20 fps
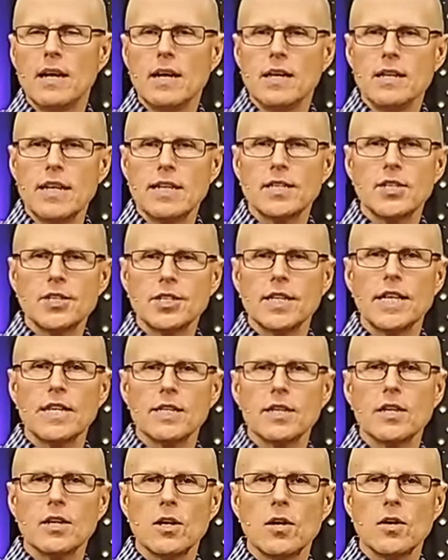Let's
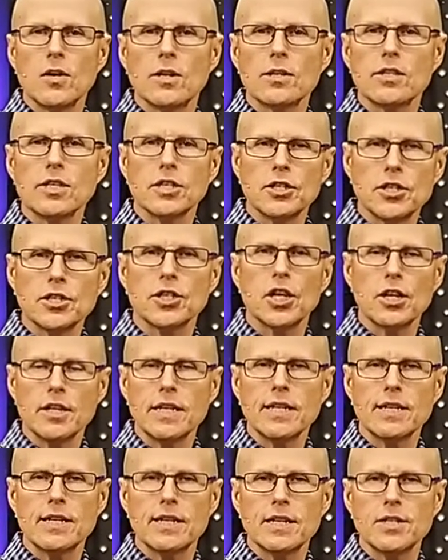seek the Lord
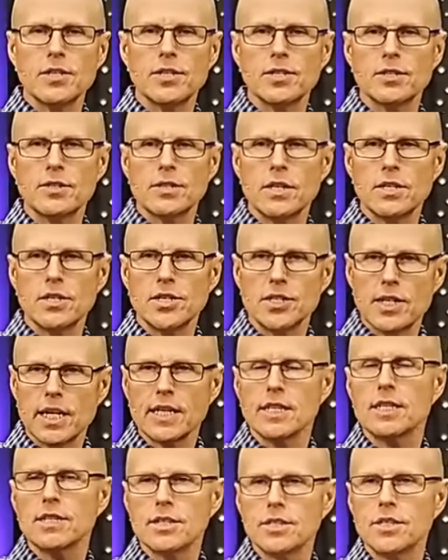concerning this, this
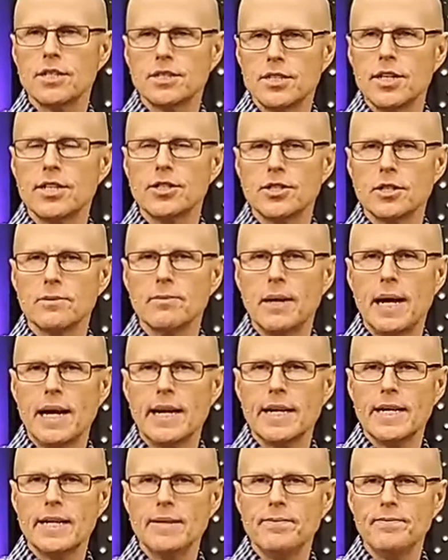sickness that's hit your
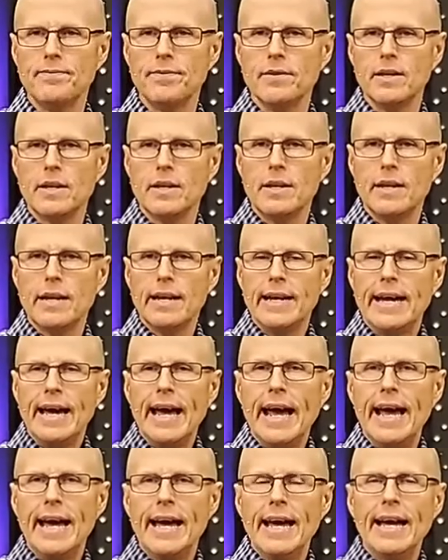body.
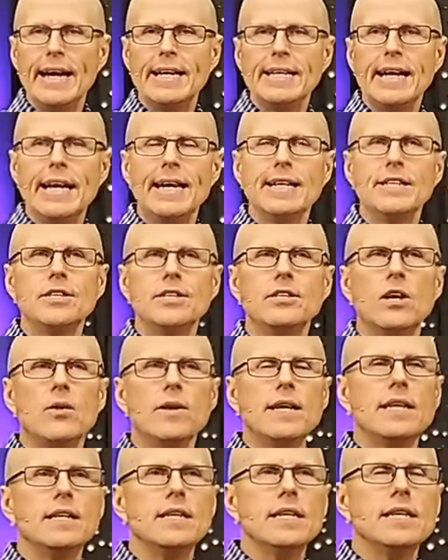And, and, and you know,
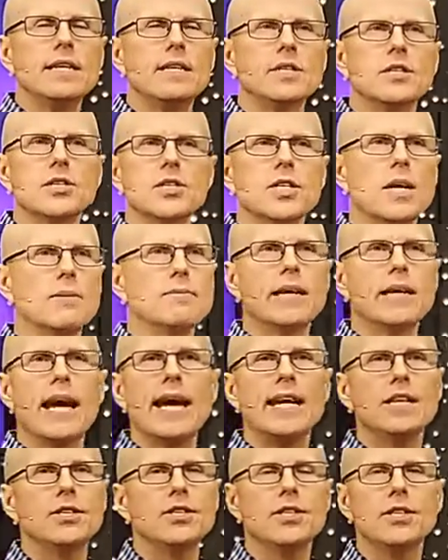in, in some
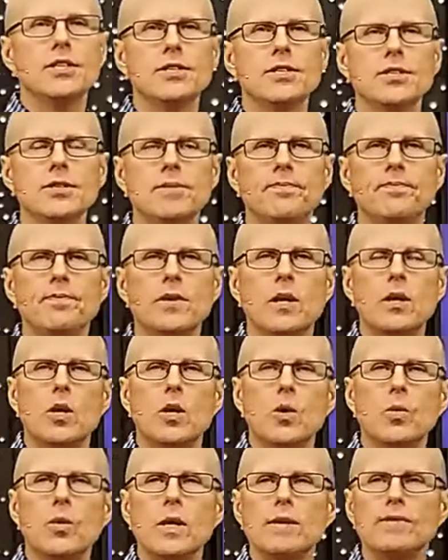cases,
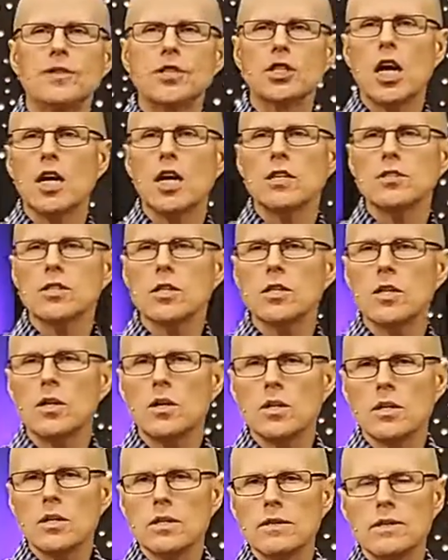we've sought the
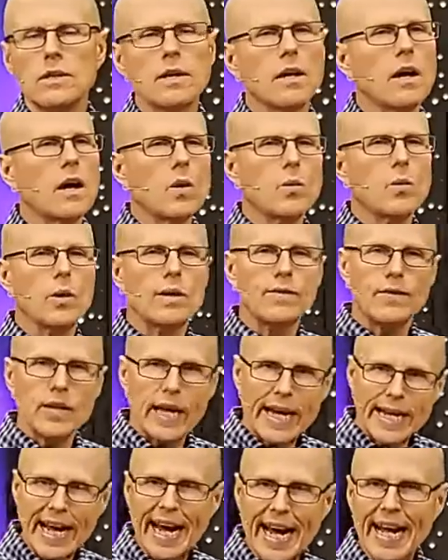Lord We've
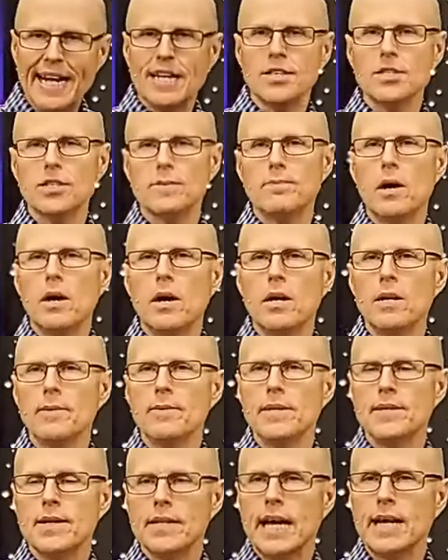laid hands upon
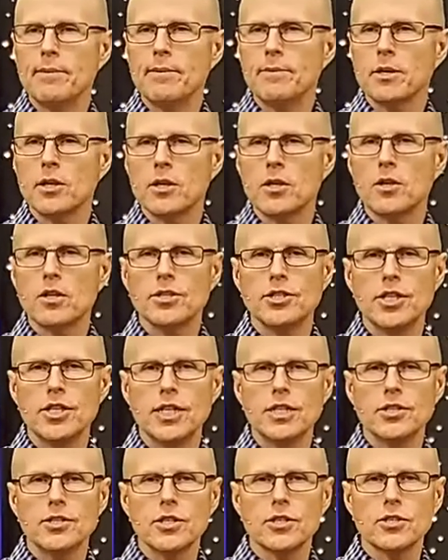them in the name of the Lord
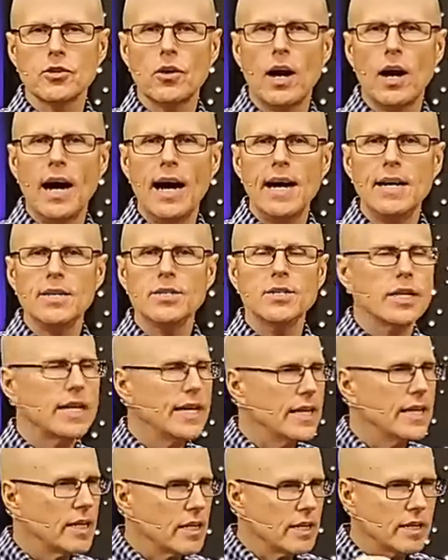Jesus Christ. The
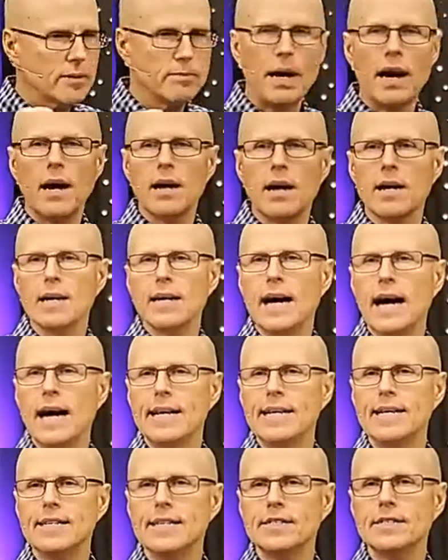healing power of
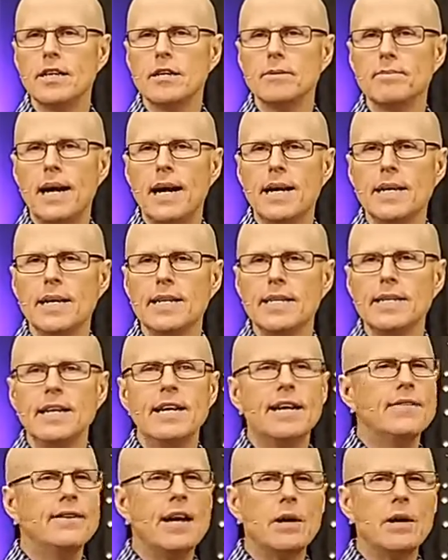God hit their body.
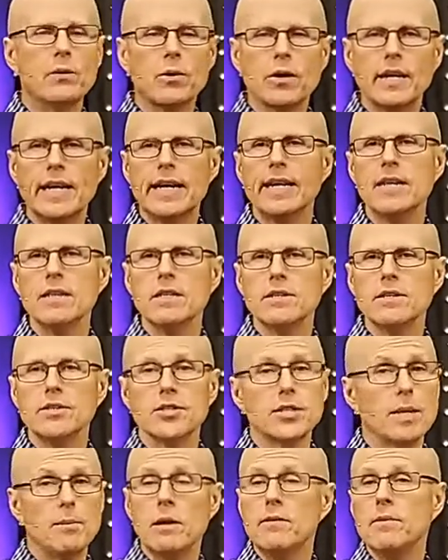They were healed,
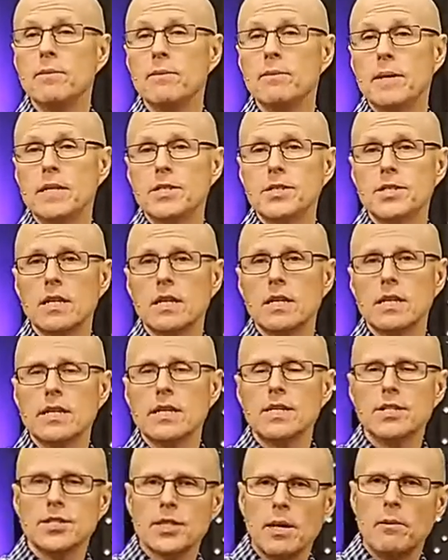some of them
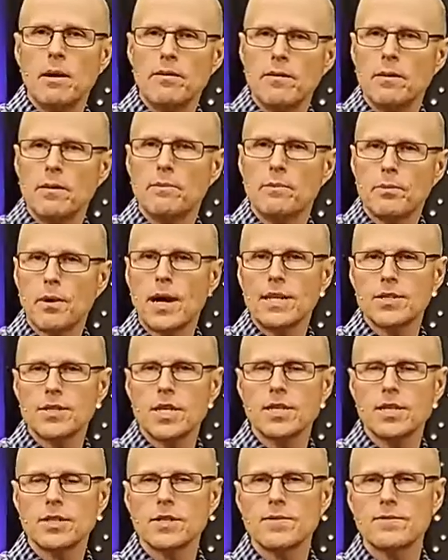instantly, some of them
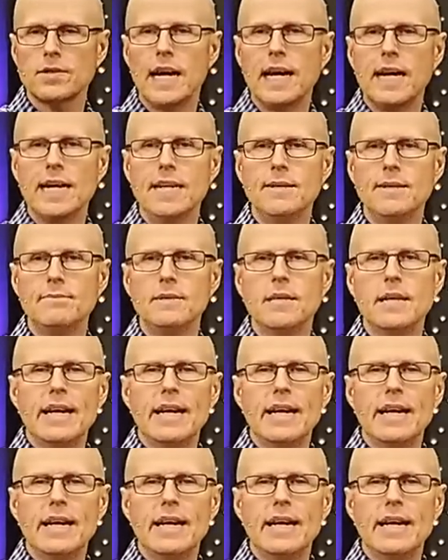process of time,